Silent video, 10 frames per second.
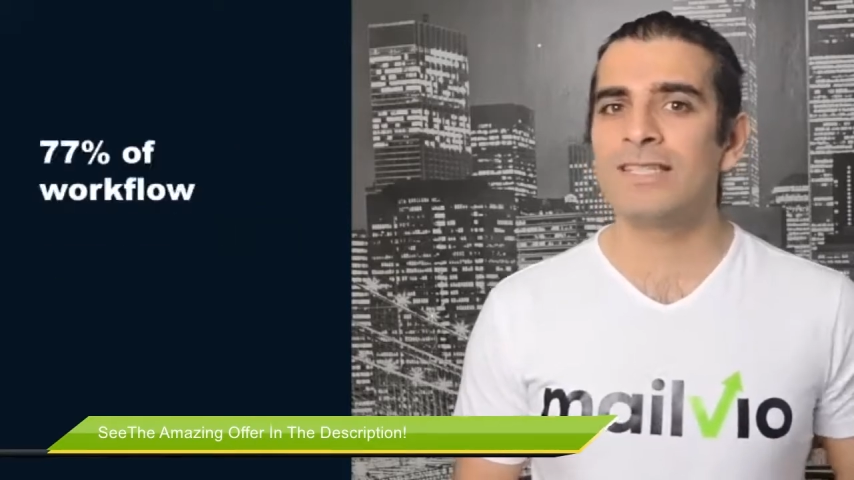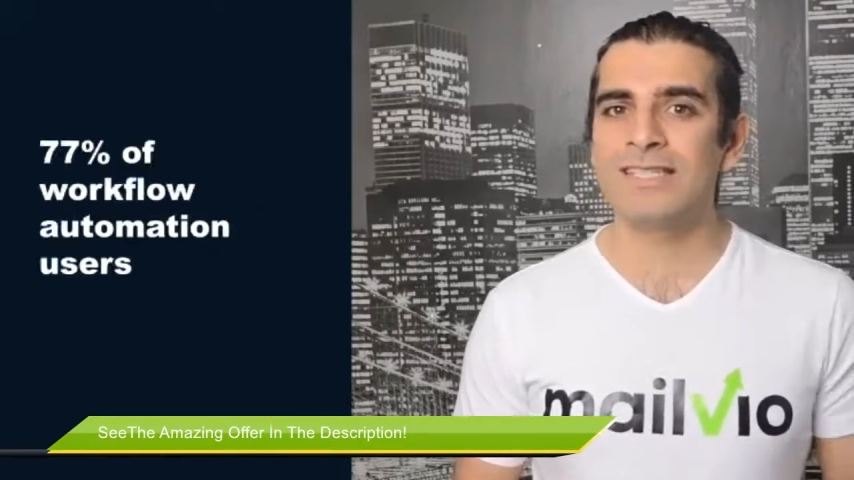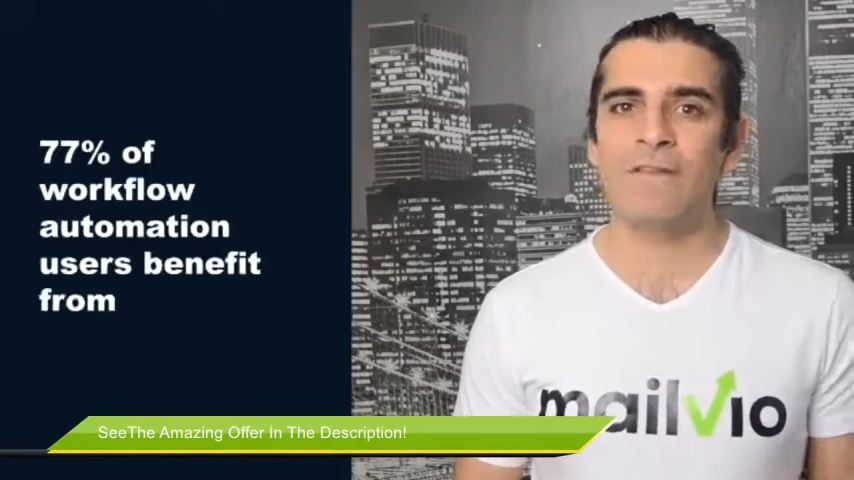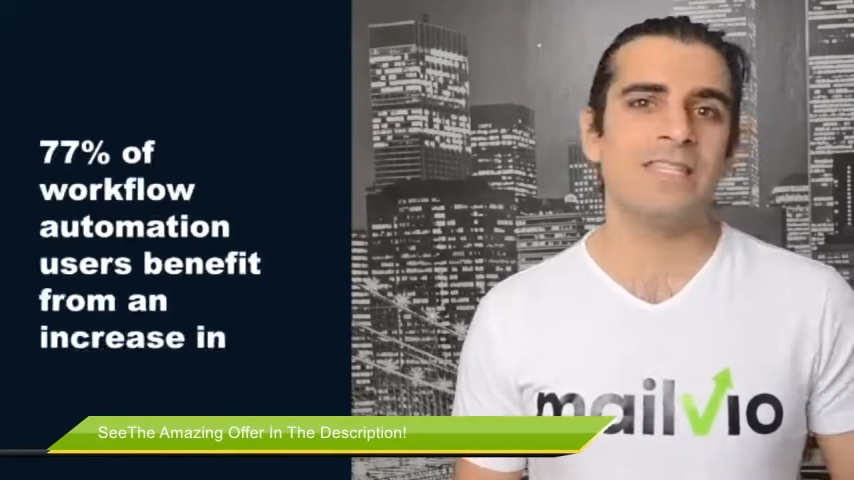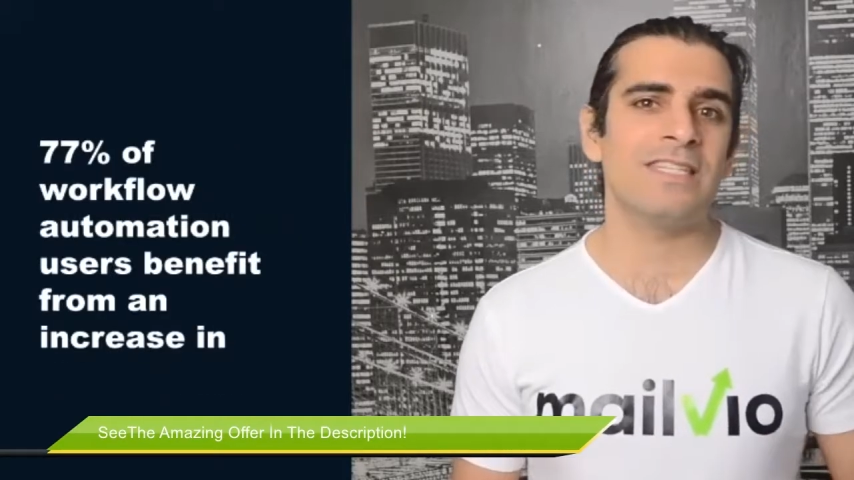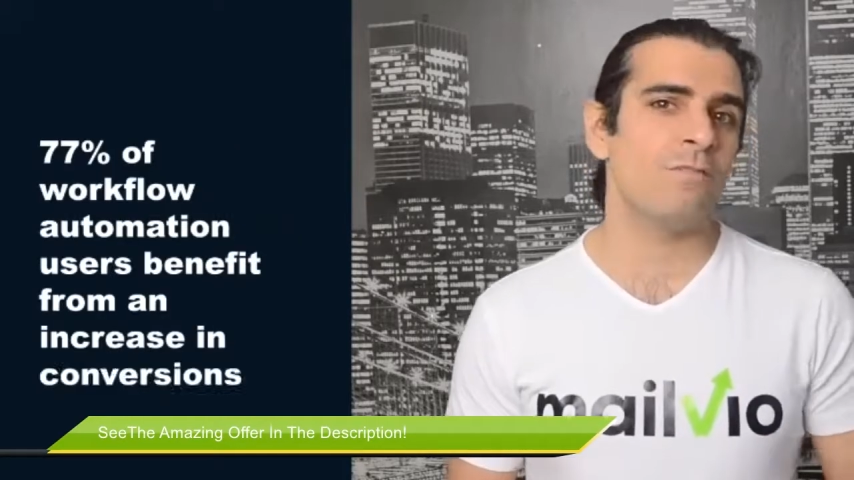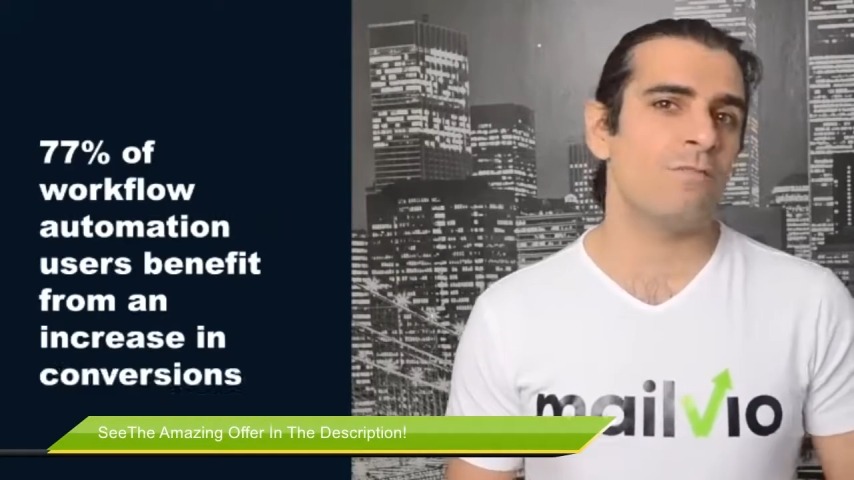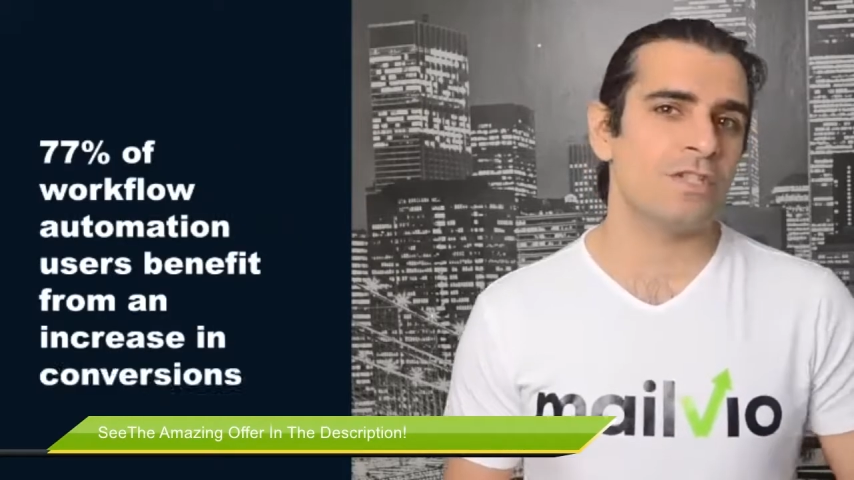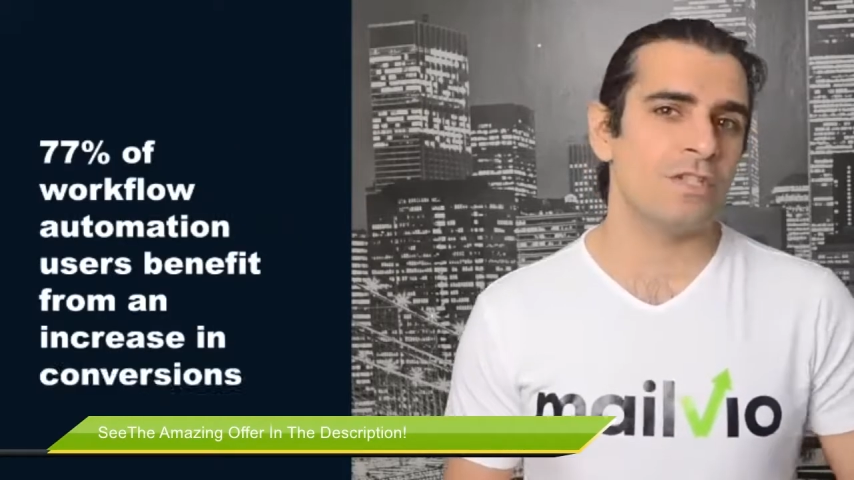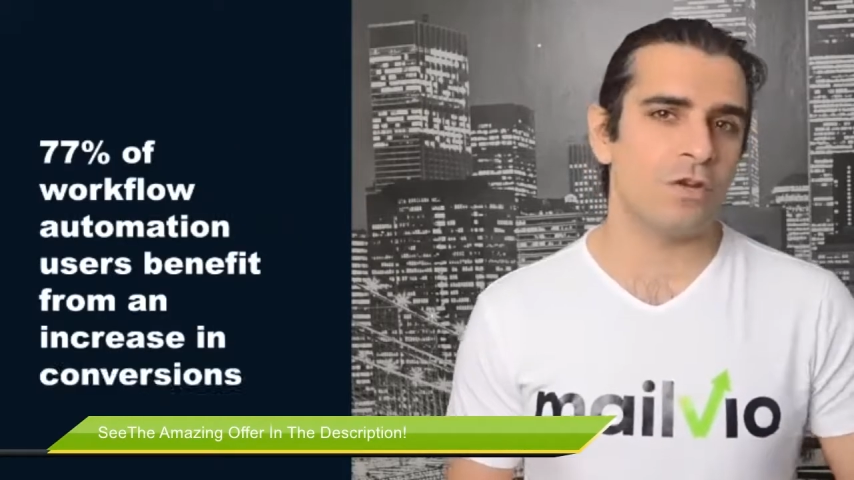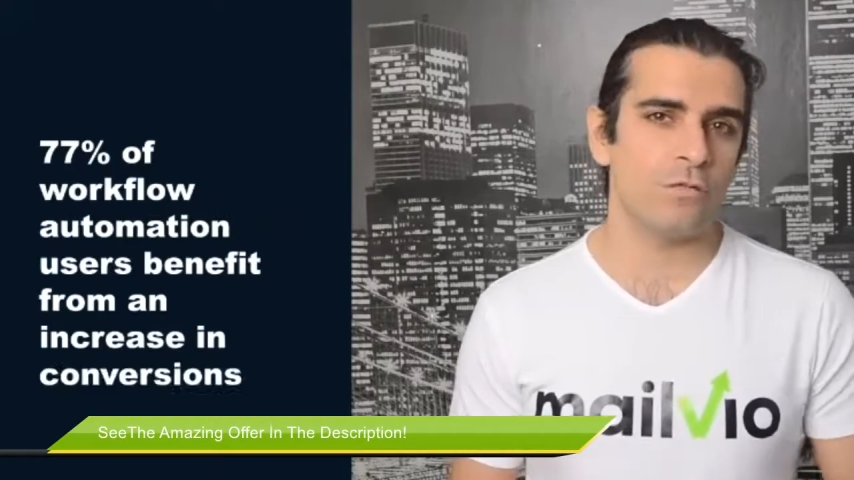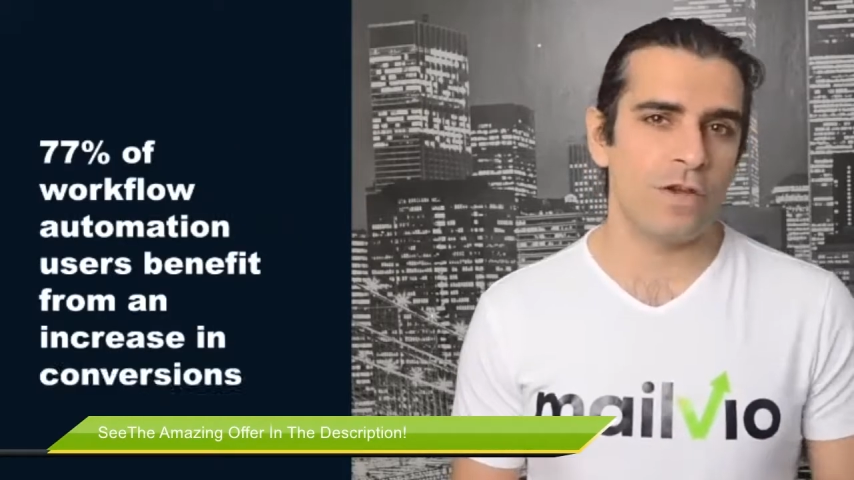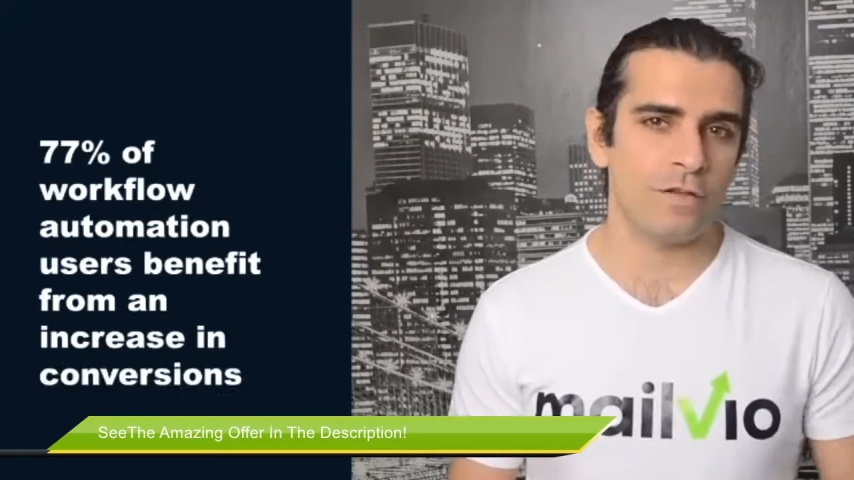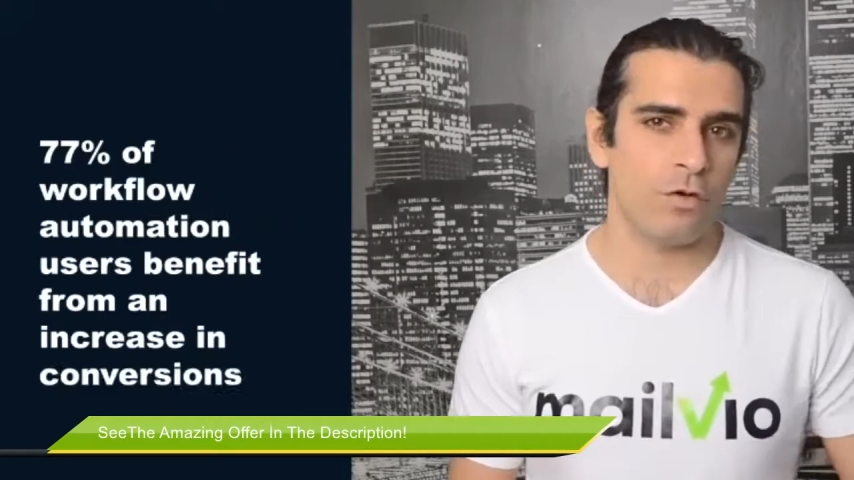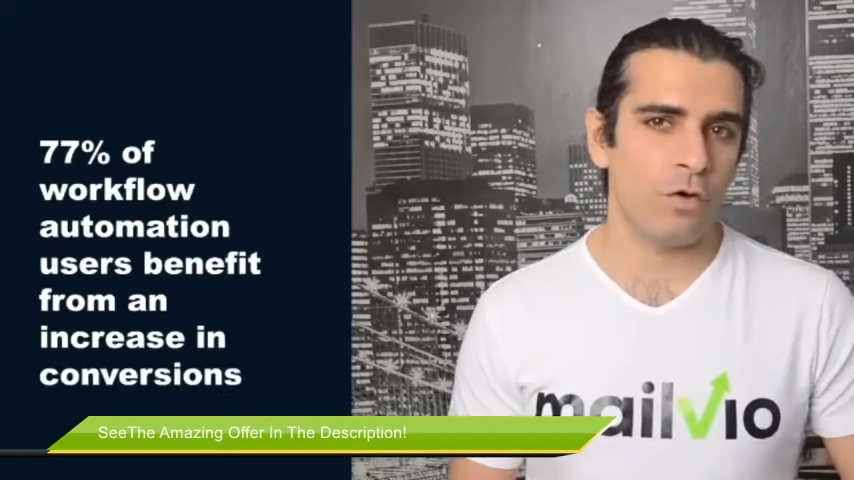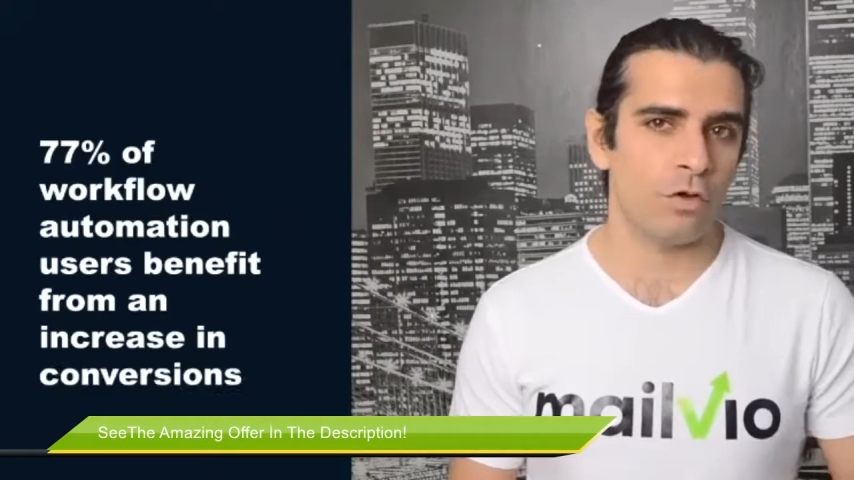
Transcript: 77% of workflow